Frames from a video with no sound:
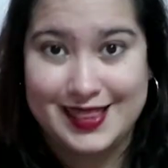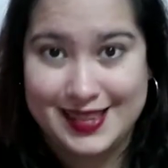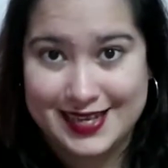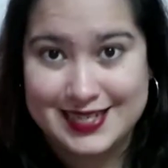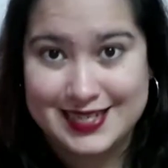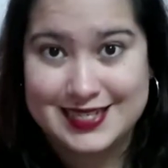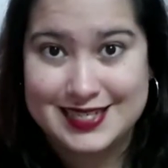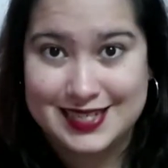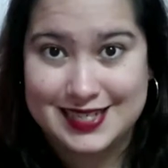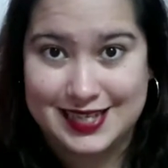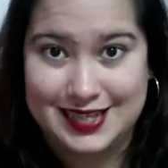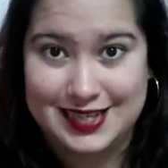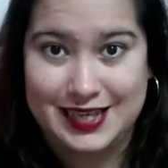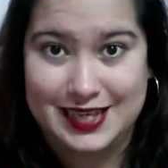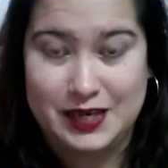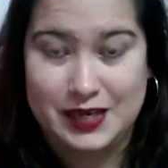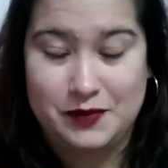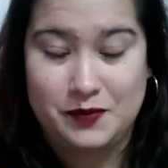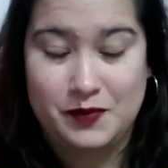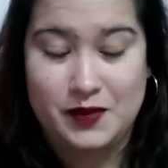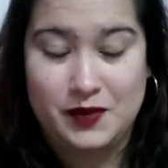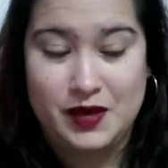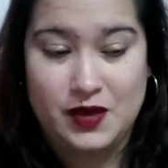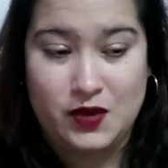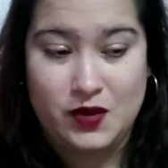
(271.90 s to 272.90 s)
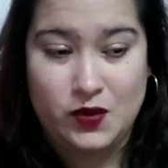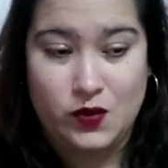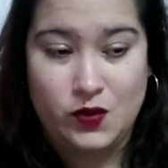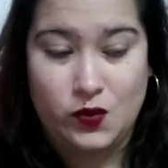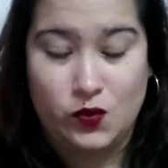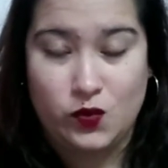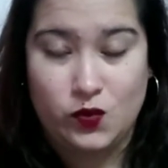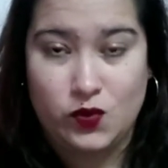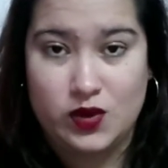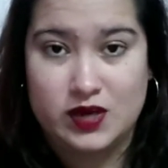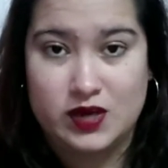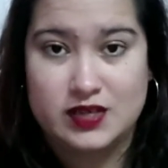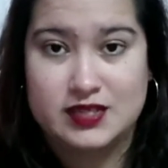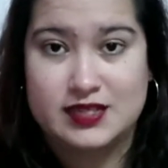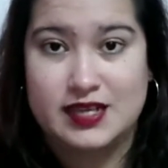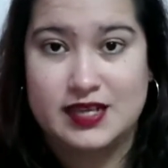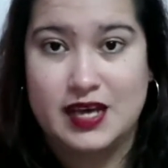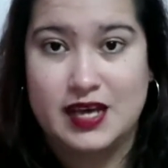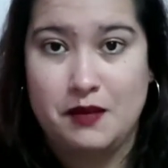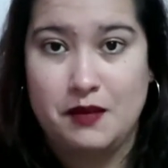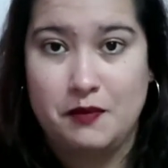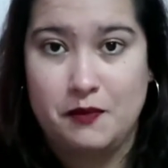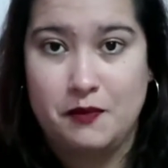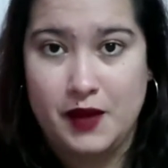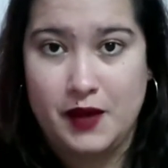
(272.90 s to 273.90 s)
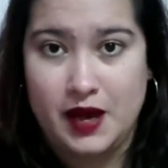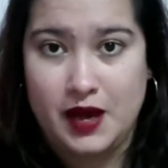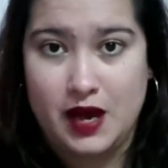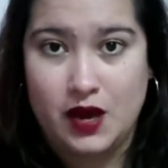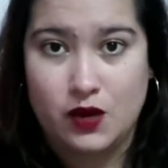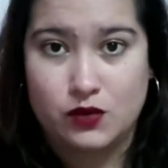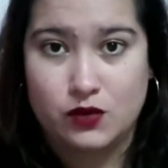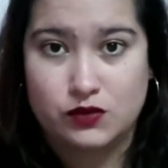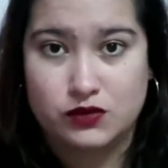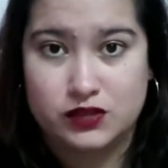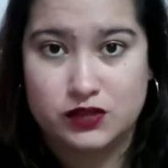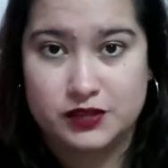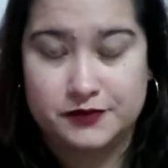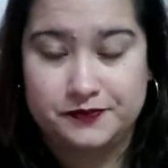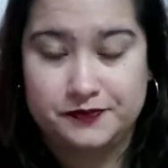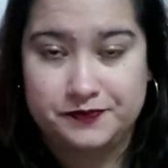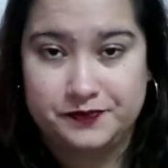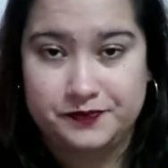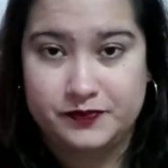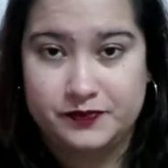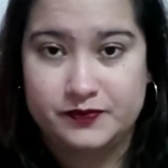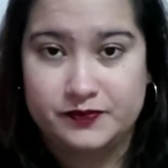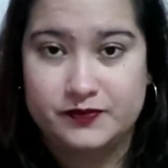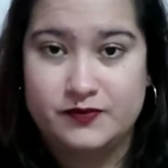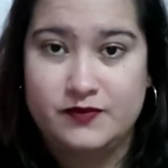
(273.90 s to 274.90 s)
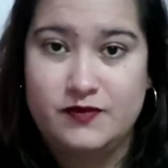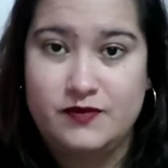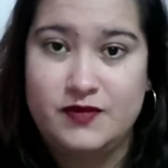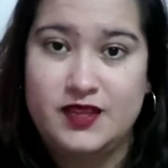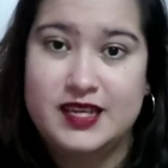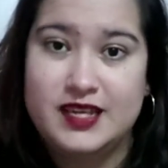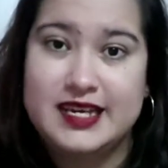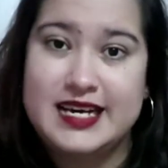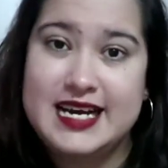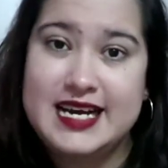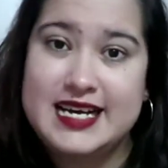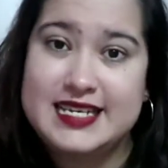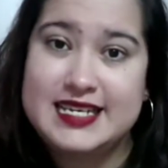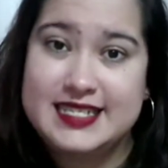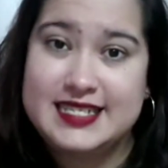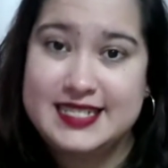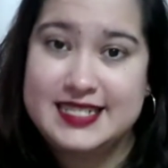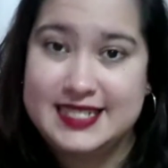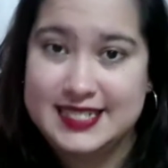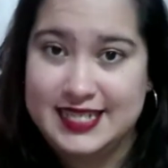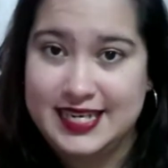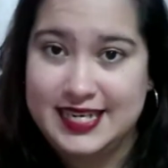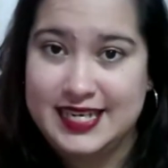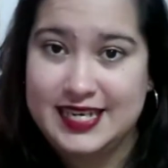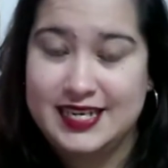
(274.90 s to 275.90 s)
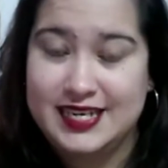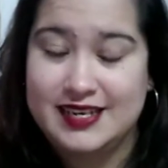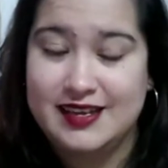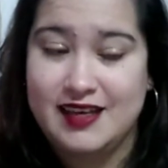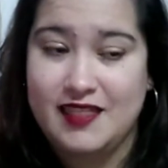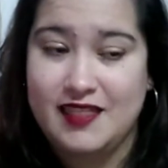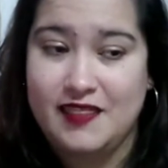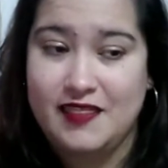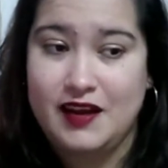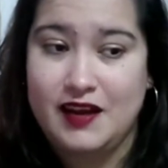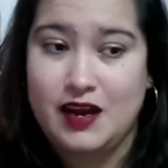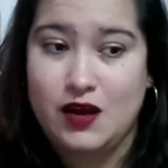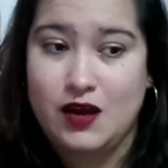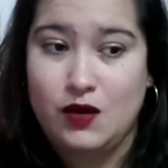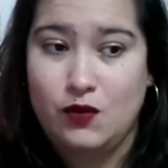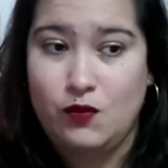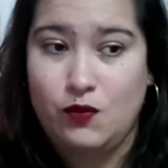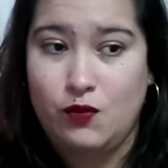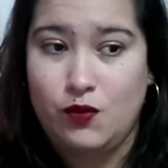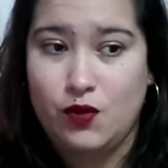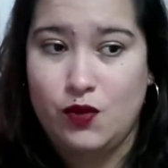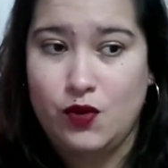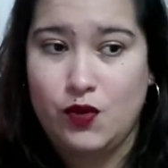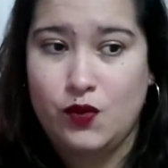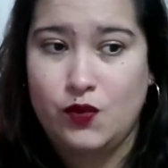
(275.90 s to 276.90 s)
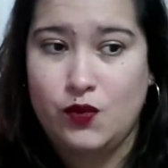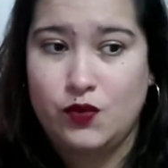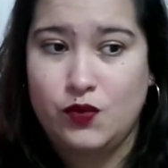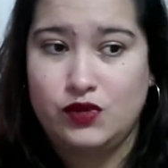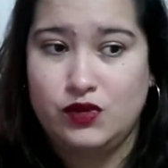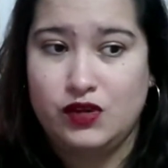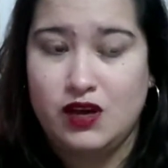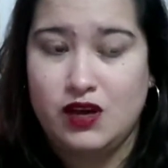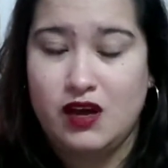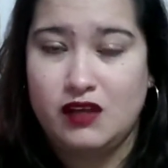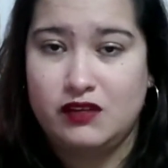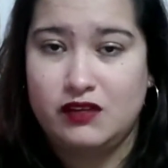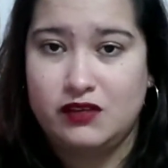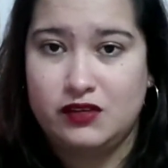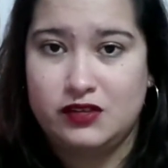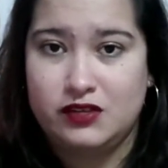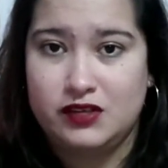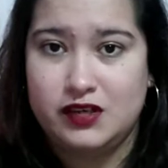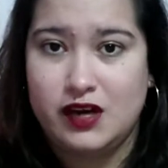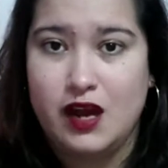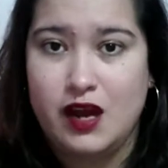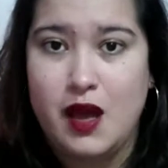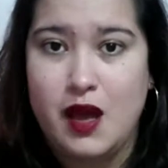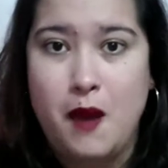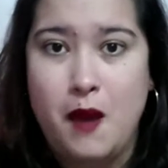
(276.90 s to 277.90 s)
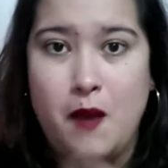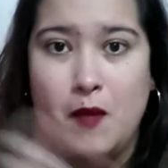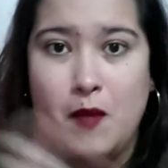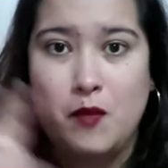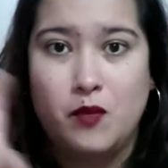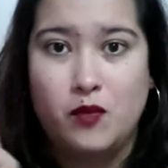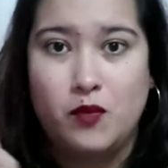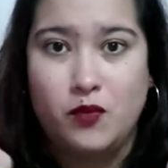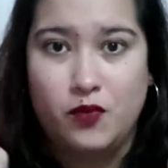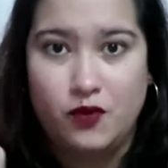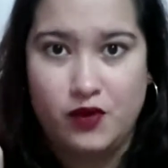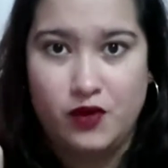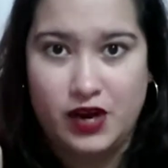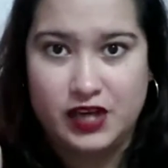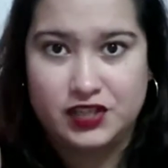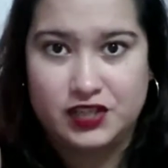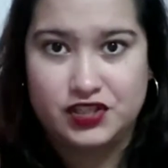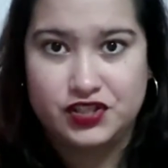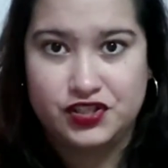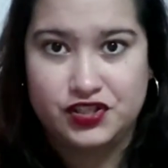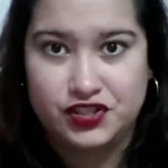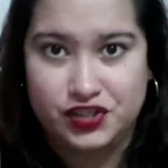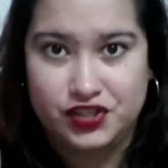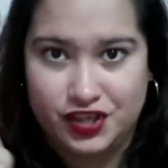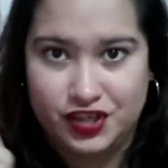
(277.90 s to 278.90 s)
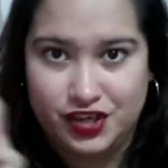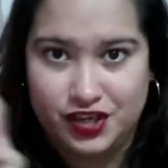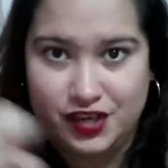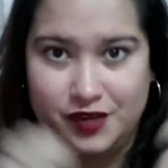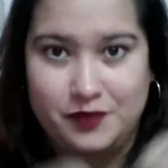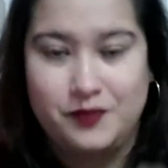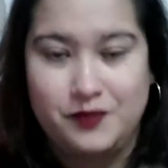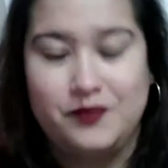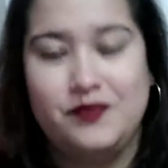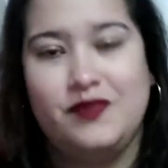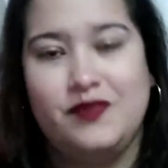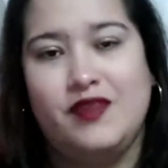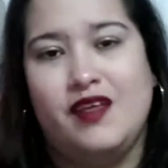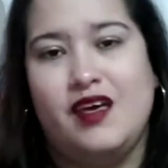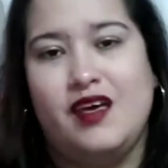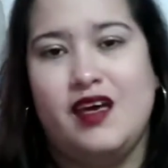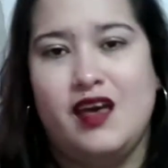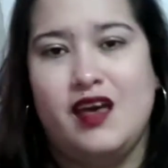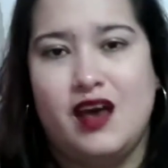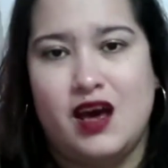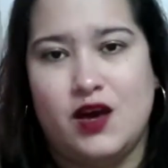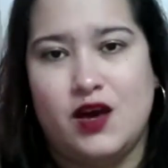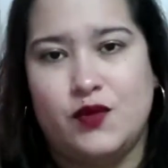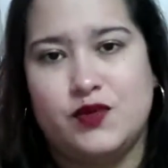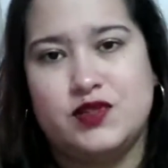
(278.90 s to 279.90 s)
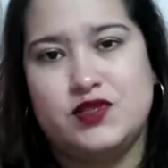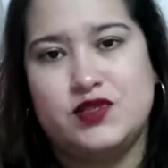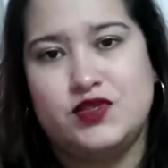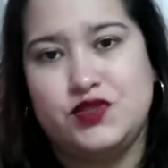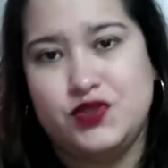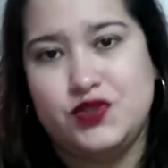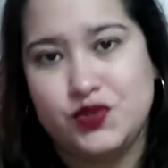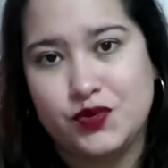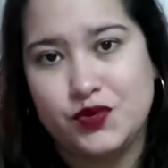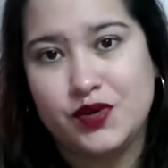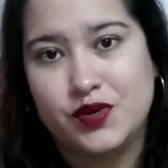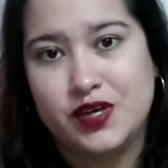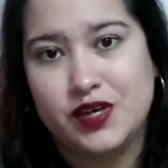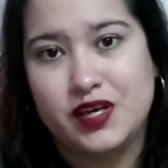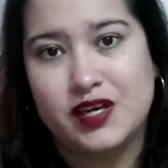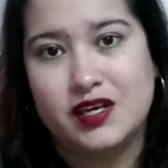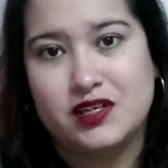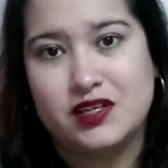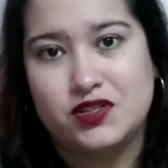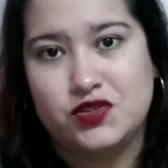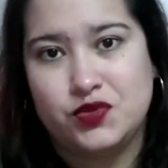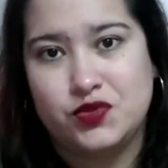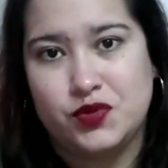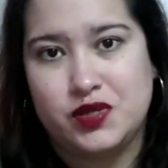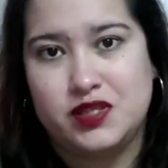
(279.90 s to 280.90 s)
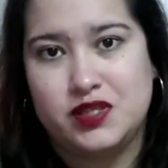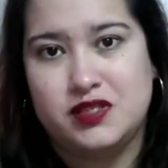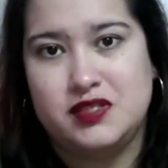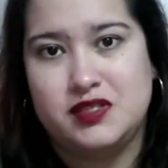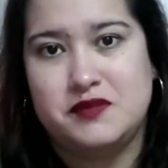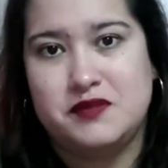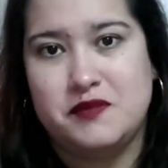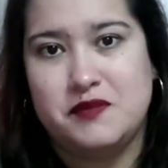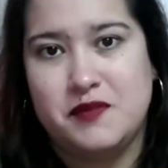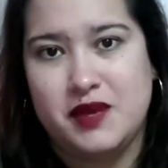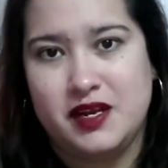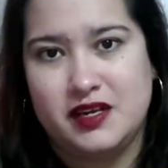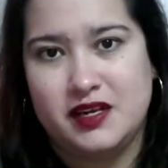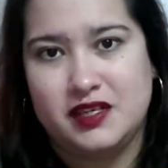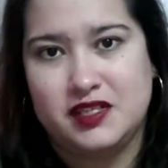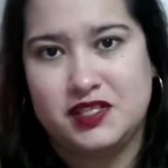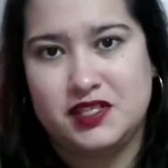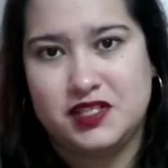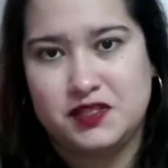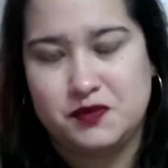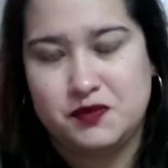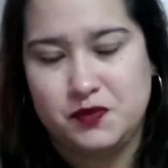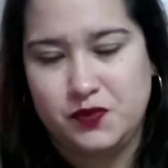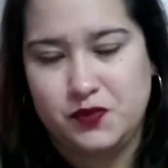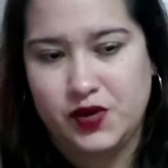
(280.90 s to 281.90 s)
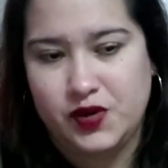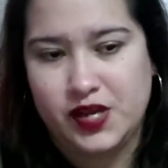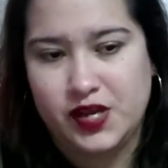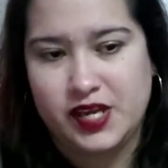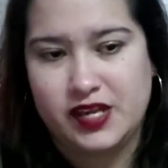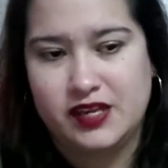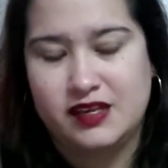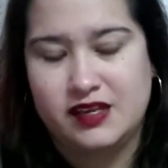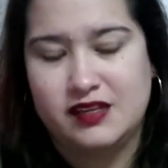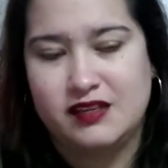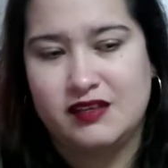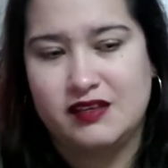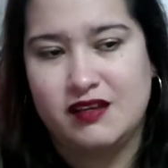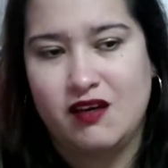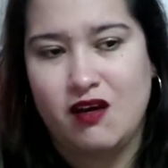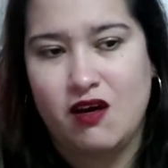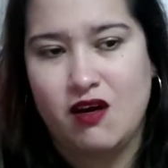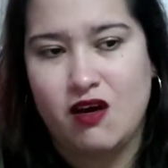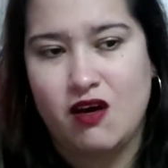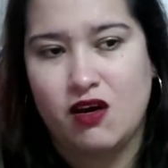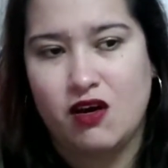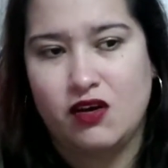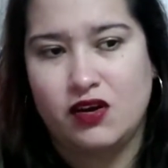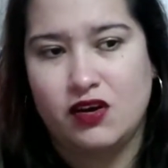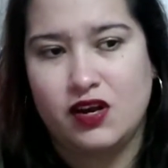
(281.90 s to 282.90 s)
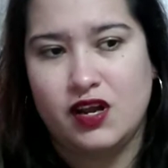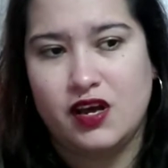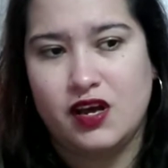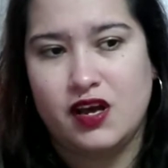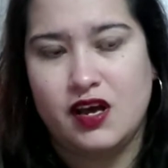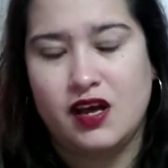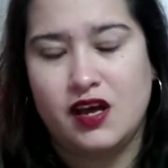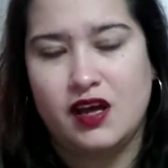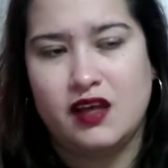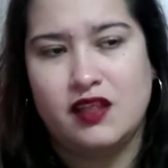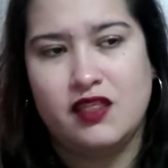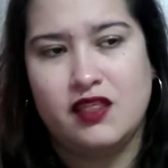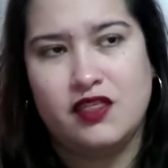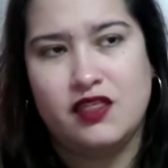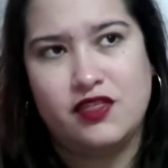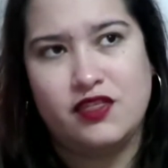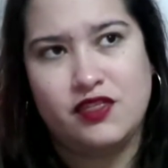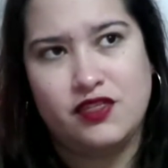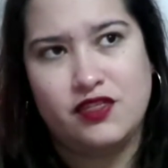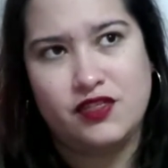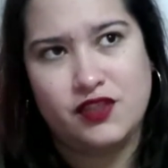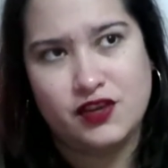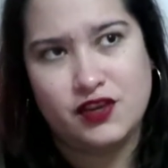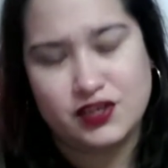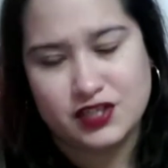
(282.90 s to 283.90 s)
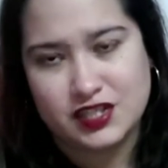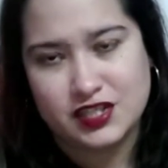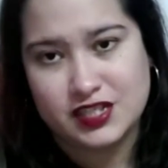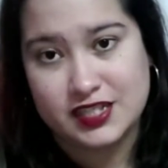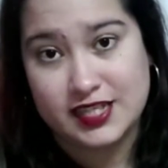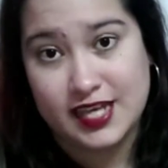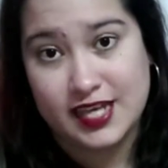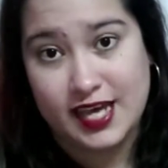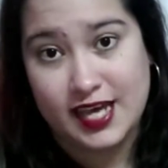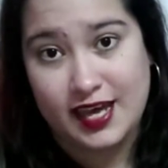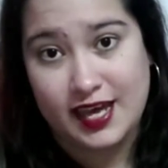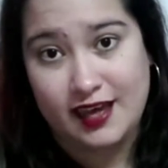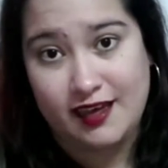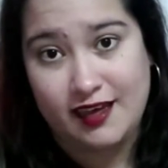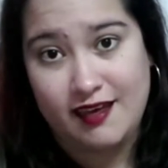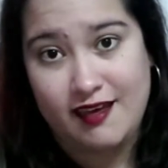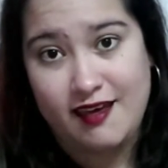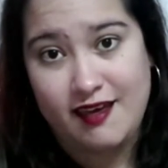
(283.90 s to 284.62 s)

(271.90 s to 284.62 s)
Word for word: This clip was about a scene that I wrote under pressure. I was doing a 20 minute sprint on uh, Thursday